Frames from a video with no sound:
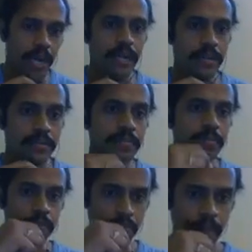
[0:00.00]
ethics.
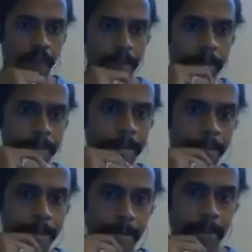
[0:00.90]
It
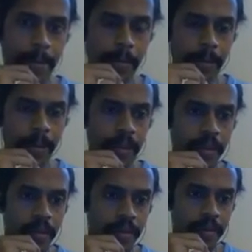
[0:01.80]
is a
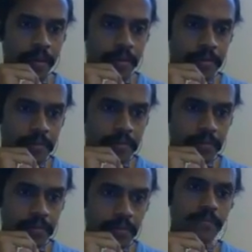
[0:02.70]
regulatory board with
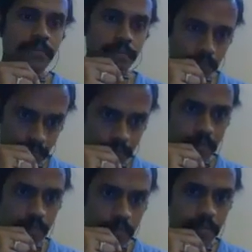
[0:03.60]

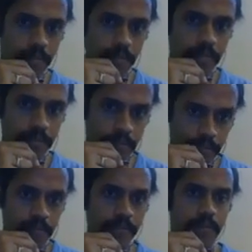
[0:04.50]
advising and
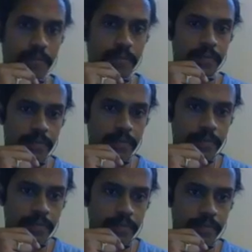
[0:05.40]
also maintaining the
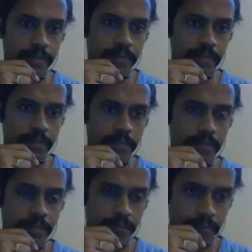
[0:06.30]
breed
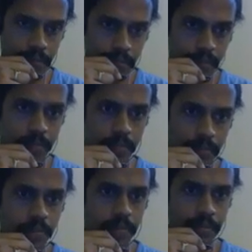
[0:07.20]
in a
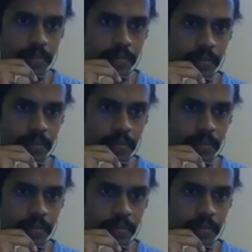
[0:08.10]
proper way.